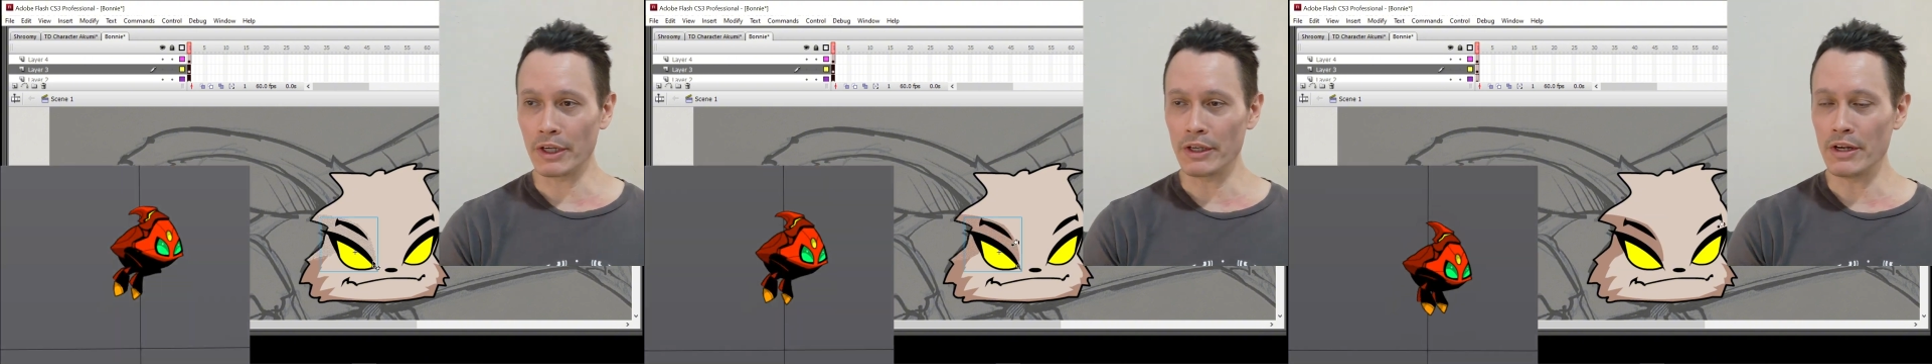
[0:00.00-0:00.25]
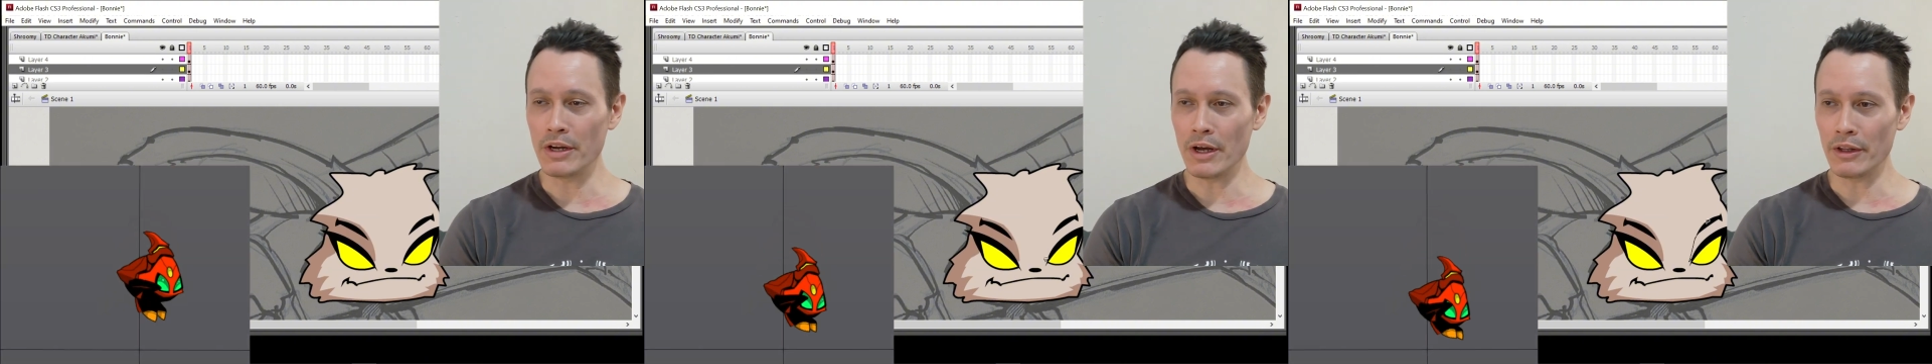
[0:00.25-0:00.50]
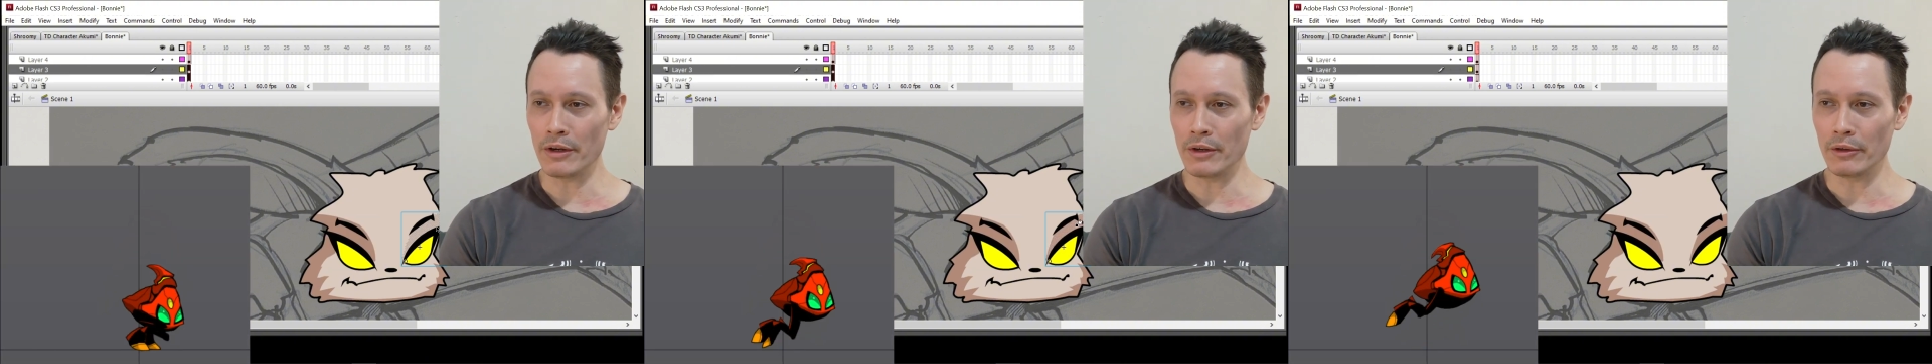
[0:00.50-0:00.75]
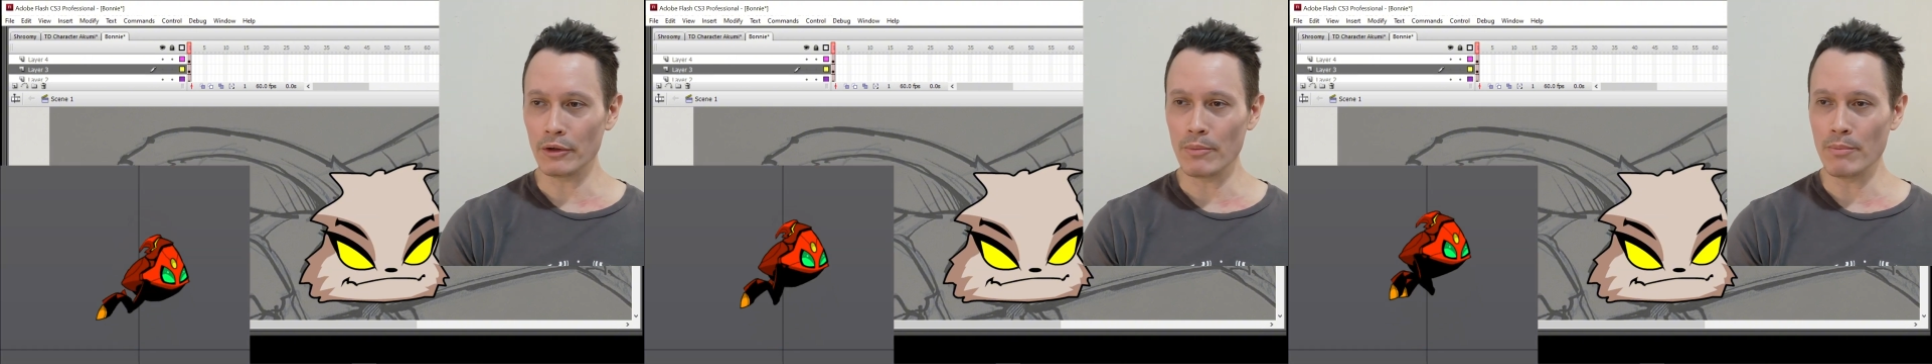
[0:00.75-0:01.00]
another
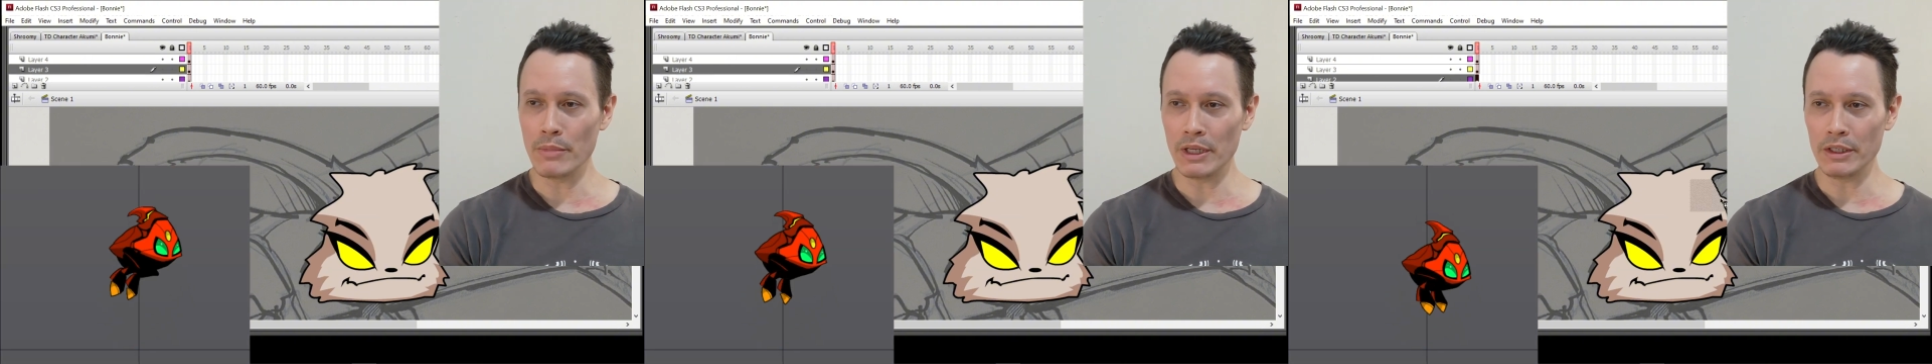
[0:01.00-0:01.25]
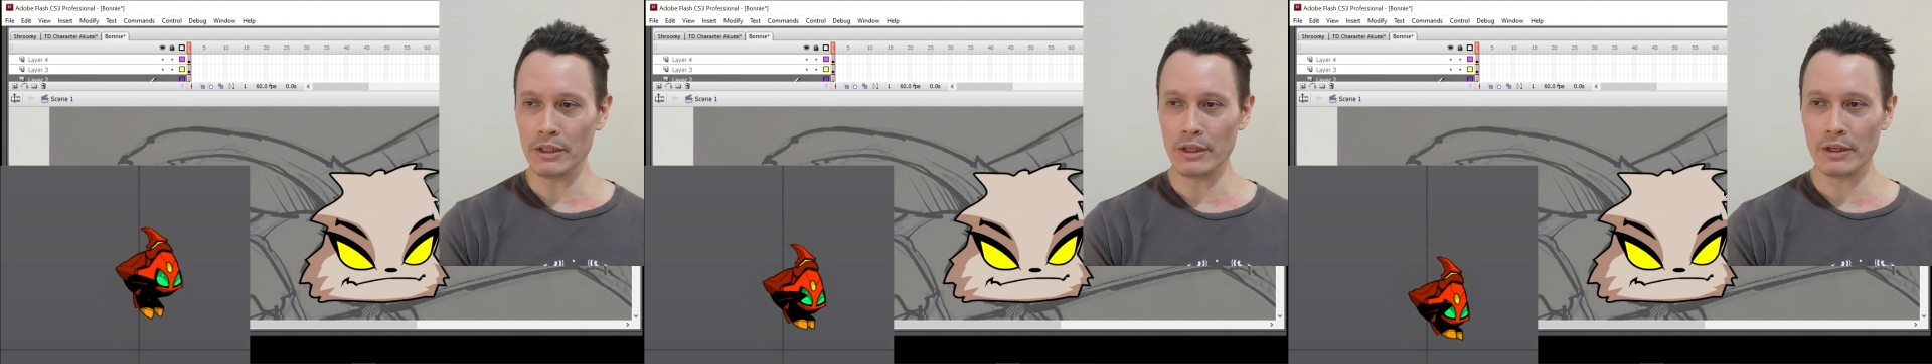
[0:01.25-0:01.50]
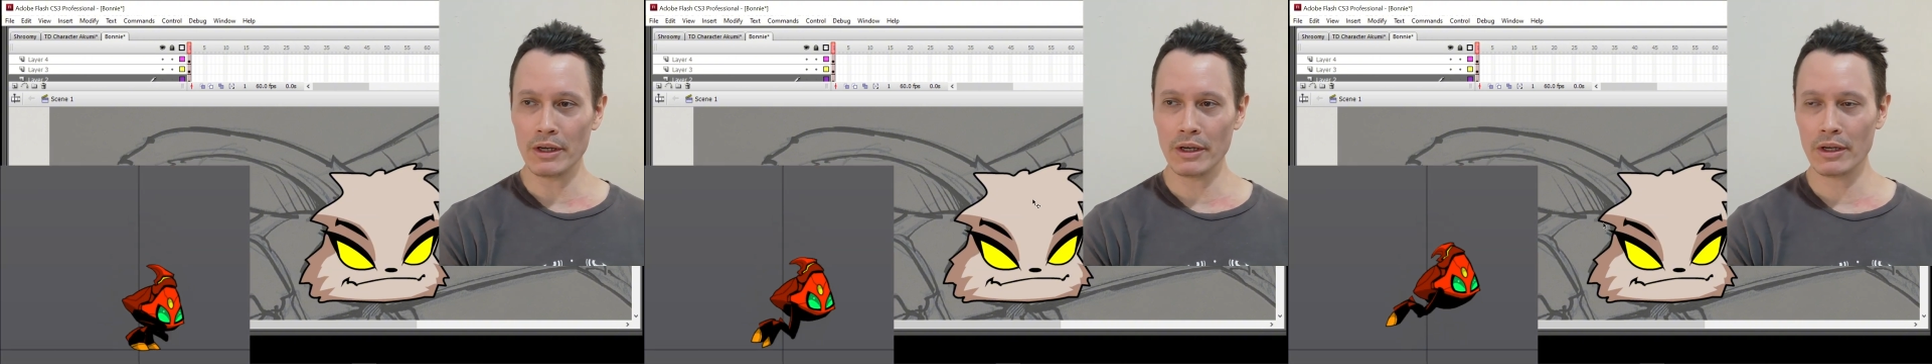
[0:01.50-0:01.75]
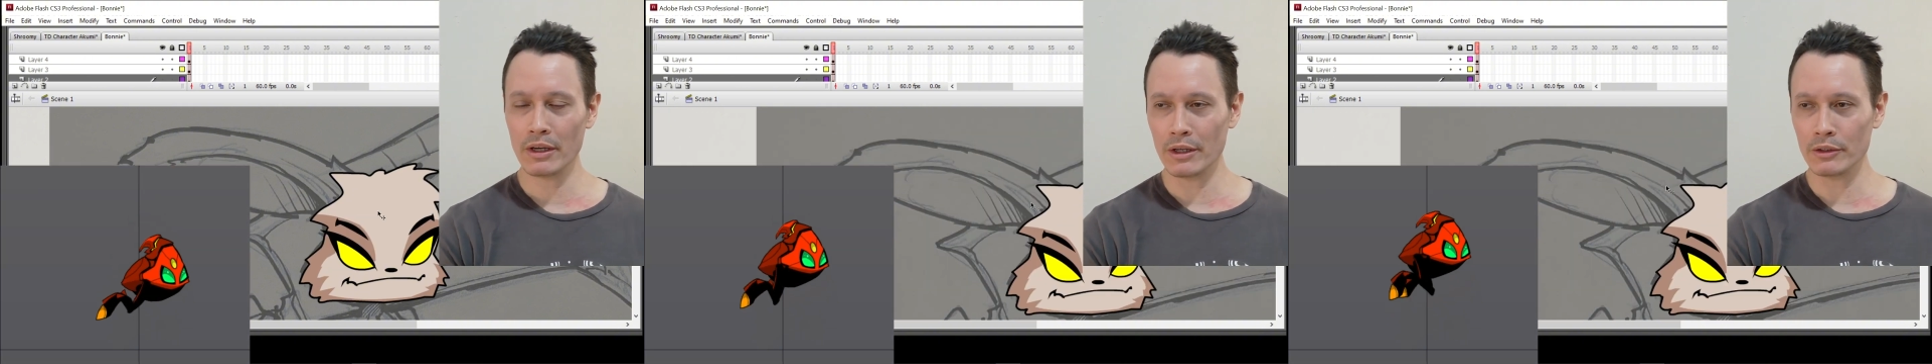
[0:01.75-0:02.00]
little minion
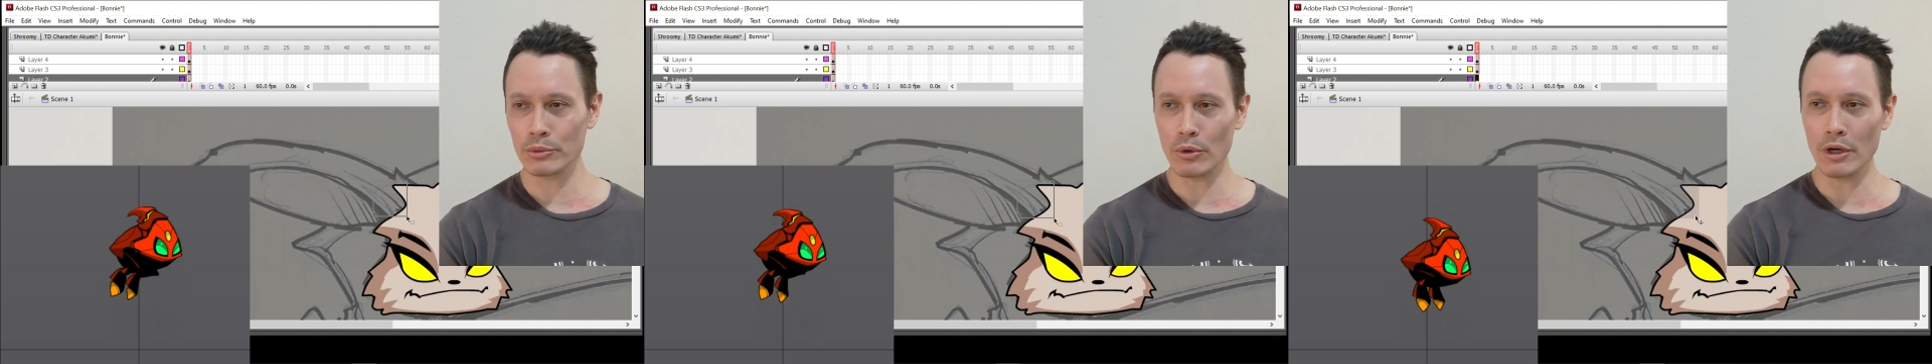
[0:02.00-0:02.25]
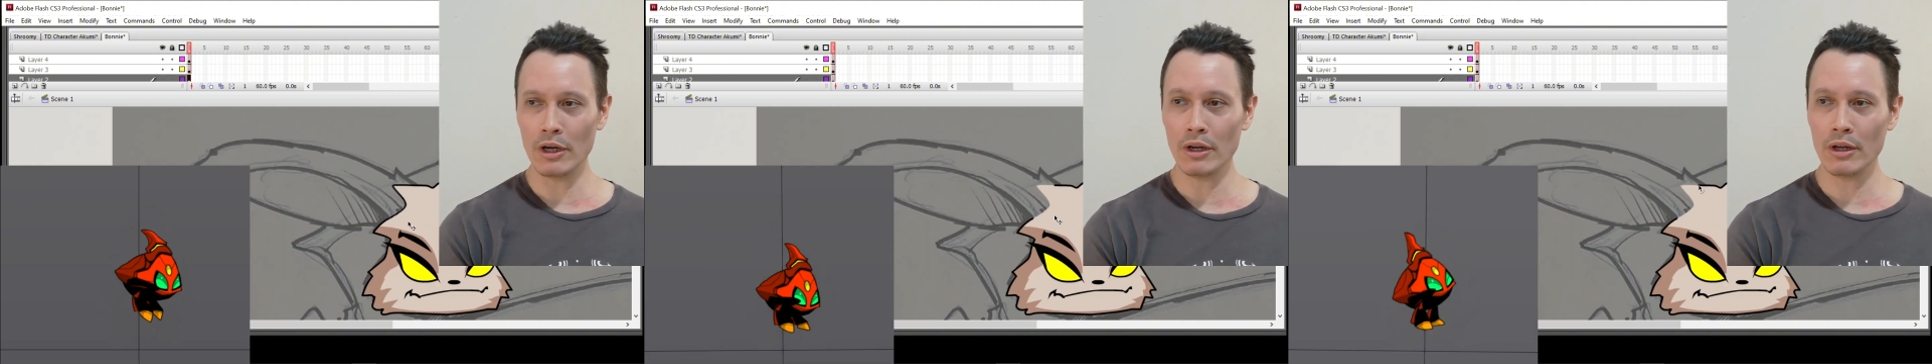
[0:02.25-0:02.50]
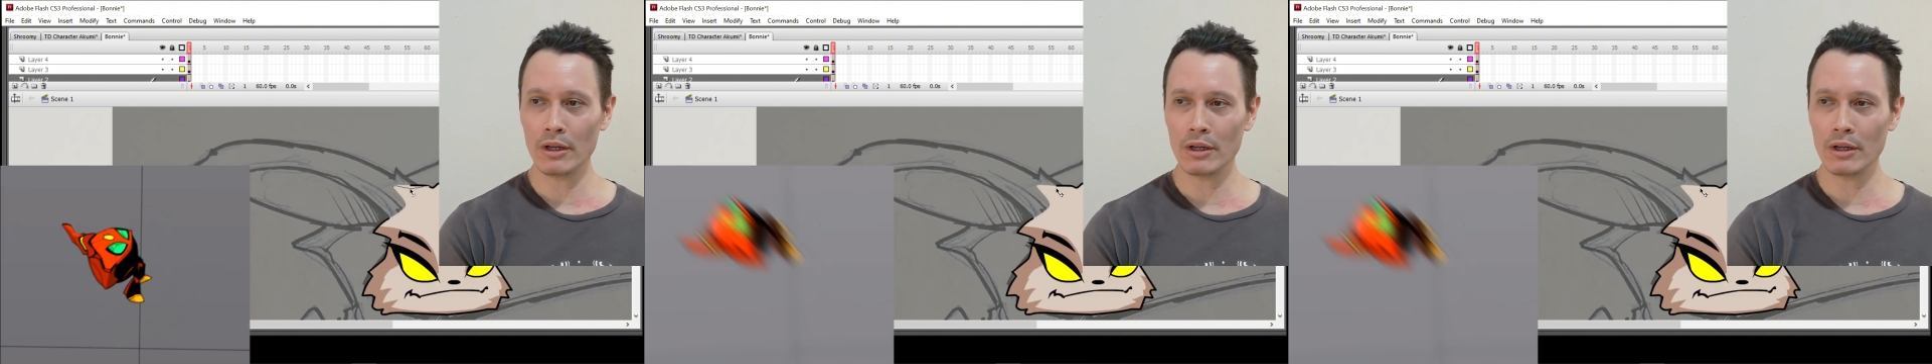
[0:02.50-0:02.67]
as well